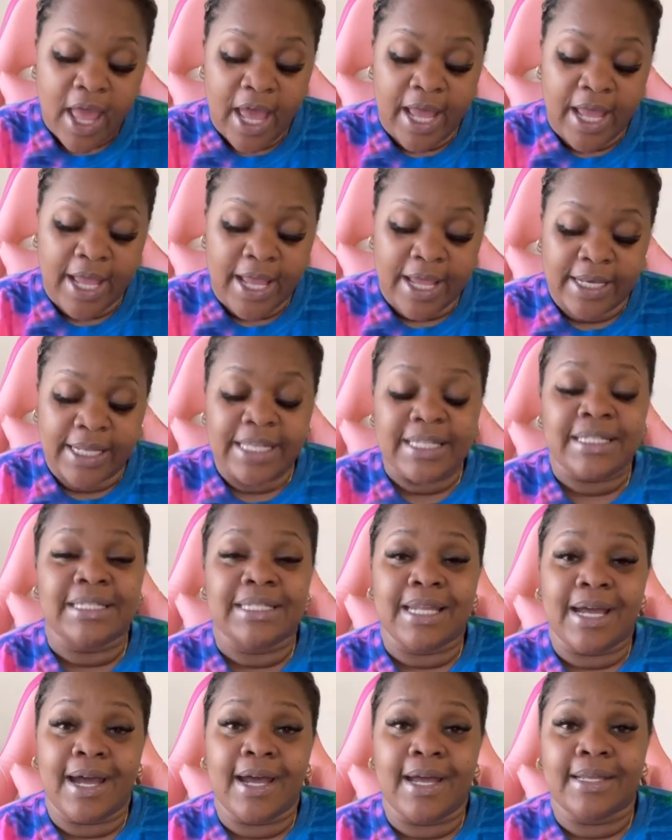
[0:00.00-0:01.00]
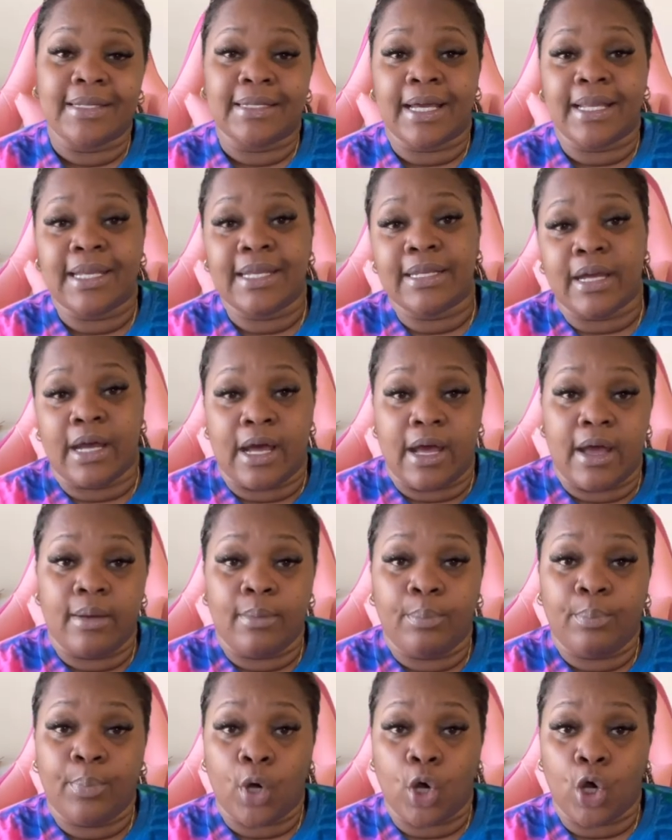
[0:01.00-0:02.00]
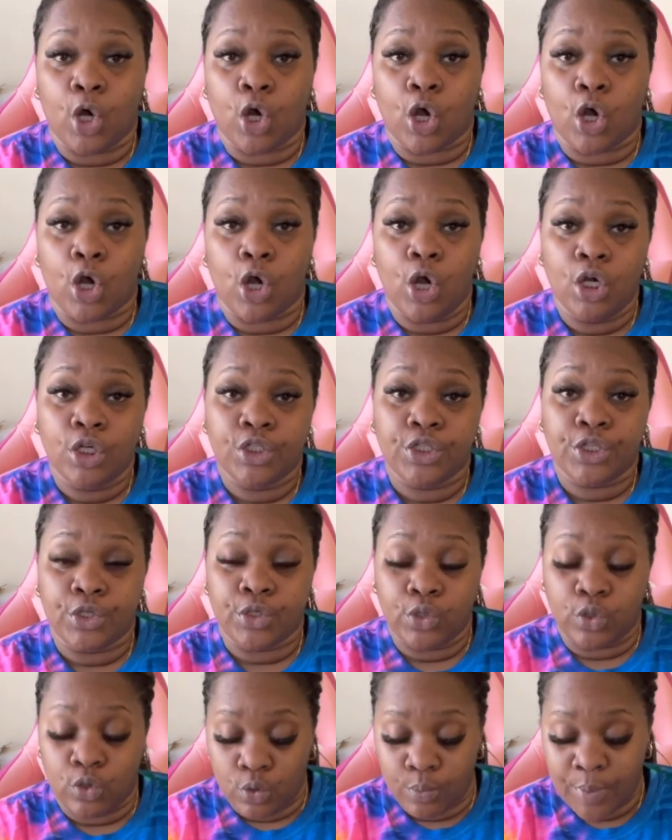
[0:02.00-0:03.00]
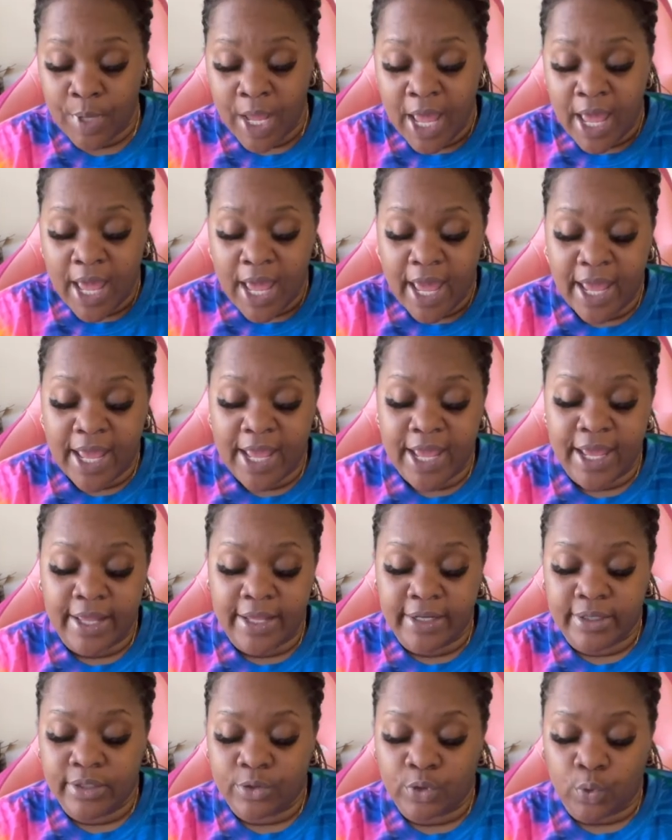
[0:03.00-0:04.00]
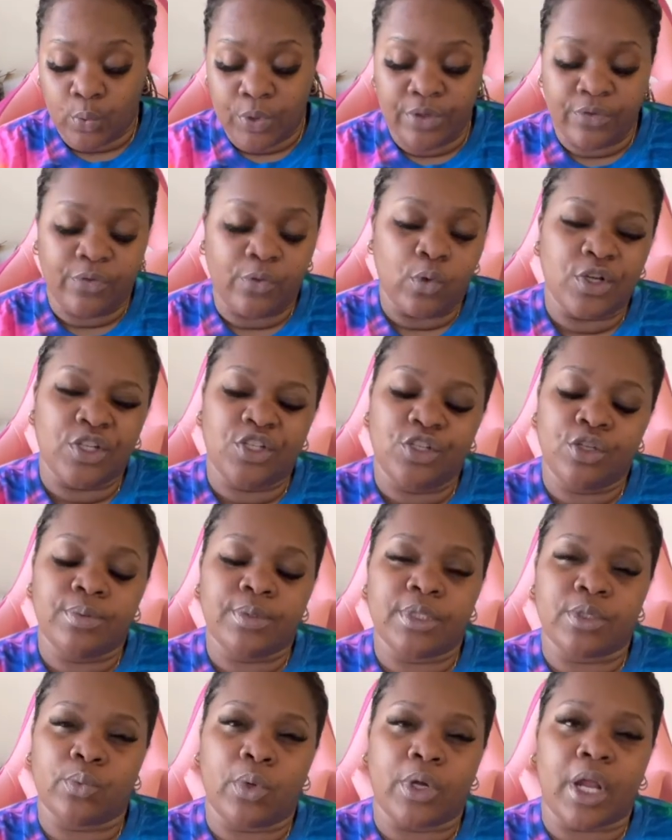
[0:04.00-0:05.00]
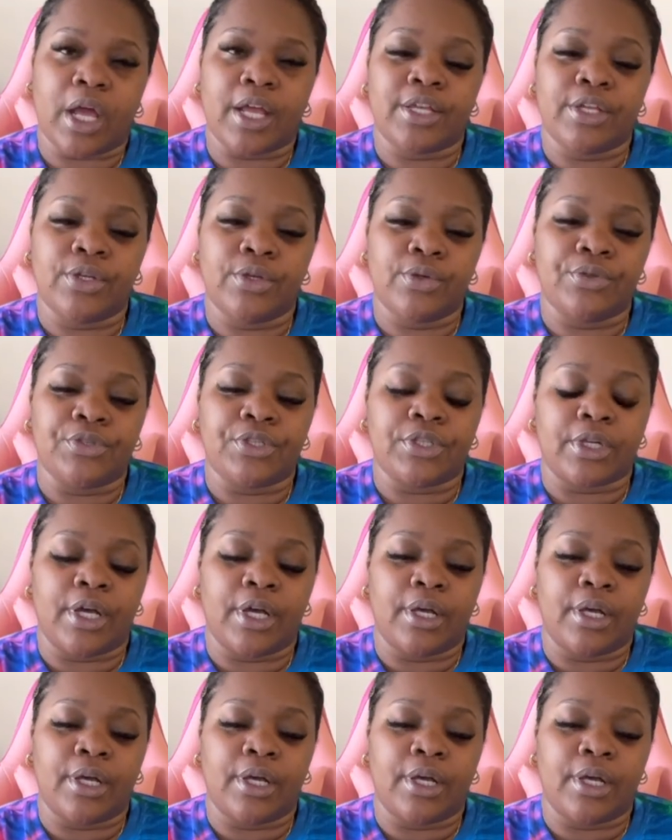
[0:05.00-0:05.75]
and it's $9.99 per tube, and 3 to 4 tubes is what I use,